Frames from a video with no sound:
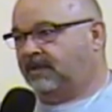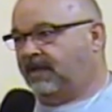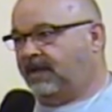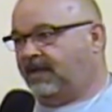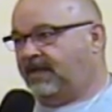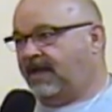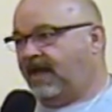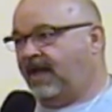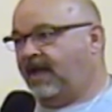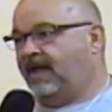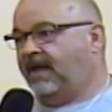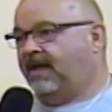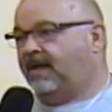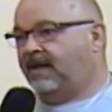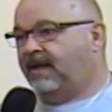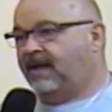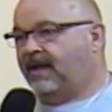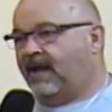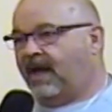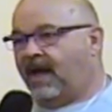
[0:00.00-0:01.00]
And I,
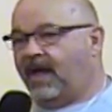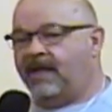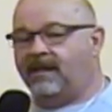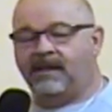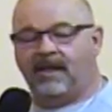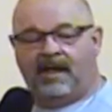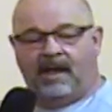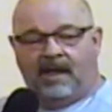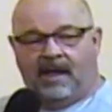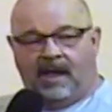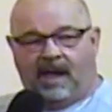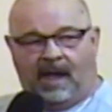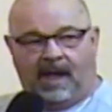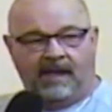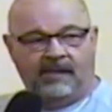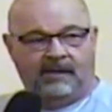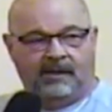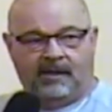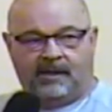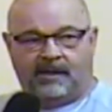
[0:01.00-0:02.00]
I,
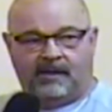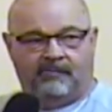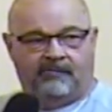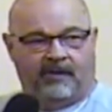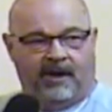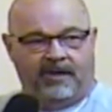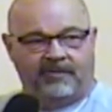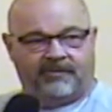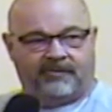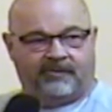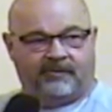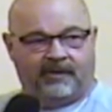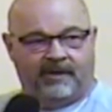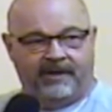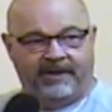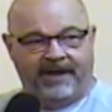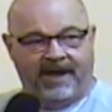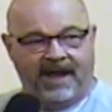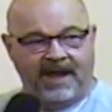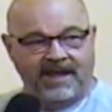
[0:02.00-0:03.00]
I look him right square
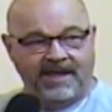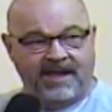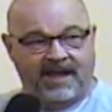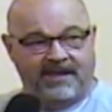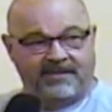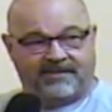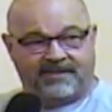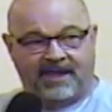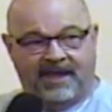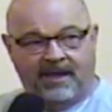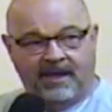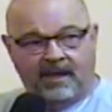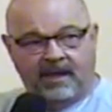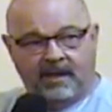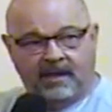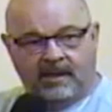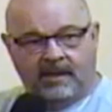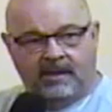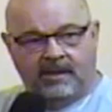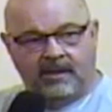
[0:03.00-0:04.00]
in the eye and I say,
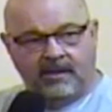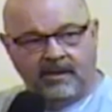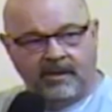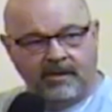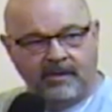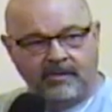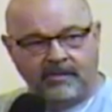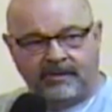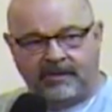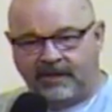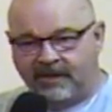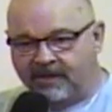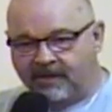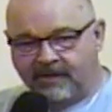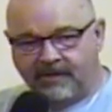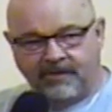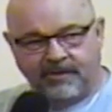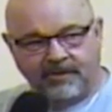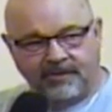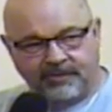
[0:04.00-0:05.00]
Who do
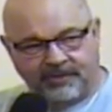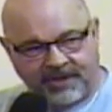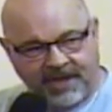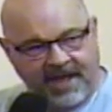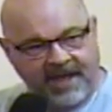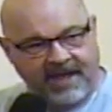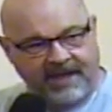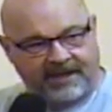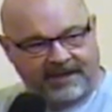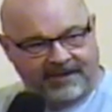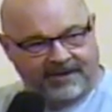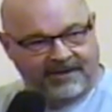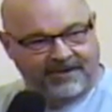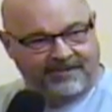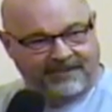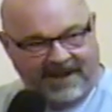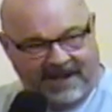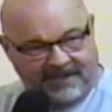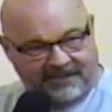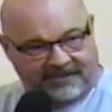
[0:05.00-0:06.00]
you think you're
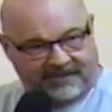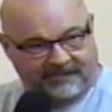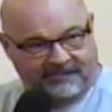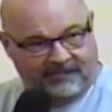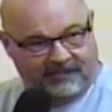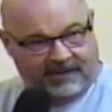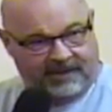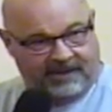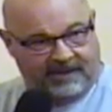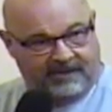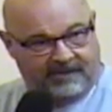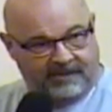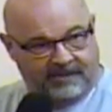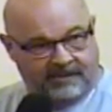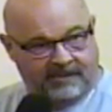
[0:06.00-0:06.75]
messing with?